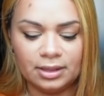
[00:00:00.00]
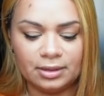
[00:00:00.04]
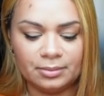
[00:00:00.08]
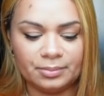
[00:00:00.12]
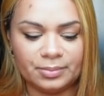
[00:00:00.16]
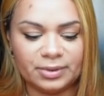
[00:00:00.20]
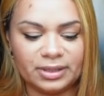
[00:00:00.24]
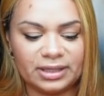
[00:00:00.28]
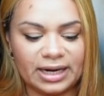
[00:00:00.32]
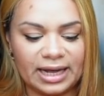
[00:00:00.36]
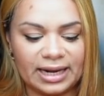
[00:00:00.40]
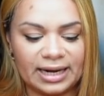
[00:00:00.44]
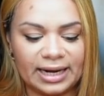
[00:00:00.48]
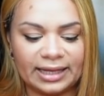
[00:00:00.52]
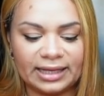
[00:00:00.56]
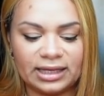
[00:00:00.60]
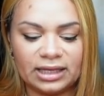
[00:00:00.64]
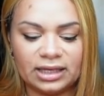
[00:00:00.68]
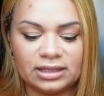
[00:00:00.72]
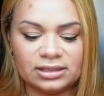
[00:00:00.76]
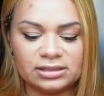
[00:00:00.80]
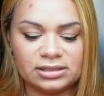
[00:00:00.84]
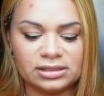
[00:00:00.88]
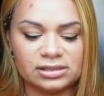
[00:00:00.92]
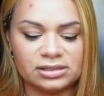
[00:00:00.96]
but I like it
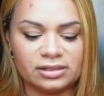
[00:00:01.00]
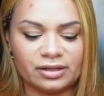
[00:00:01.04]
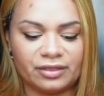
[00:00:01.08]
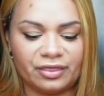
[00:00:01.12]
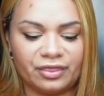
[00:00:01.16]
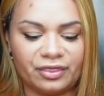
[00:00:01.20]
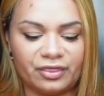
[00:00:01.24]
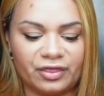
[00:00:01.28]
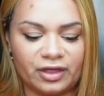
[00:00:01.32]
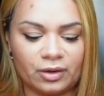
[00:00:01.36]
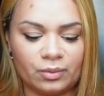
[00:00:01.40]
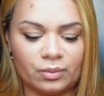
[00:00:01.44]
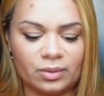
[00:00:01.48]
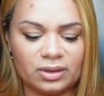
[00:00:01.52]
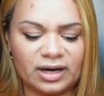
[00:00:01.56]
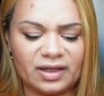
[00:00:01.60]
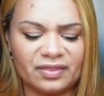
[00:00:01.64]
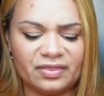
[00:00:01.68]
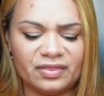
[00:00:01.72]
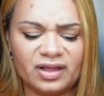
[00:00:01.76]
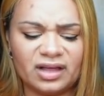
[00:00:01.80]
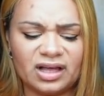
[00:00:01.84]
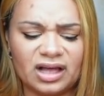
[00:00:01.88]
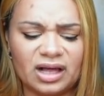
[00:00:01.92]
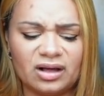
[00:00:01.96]
because it's a thick one. I
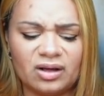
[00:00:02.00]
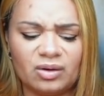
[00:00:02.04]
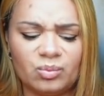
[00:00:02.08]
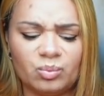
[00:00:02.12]
think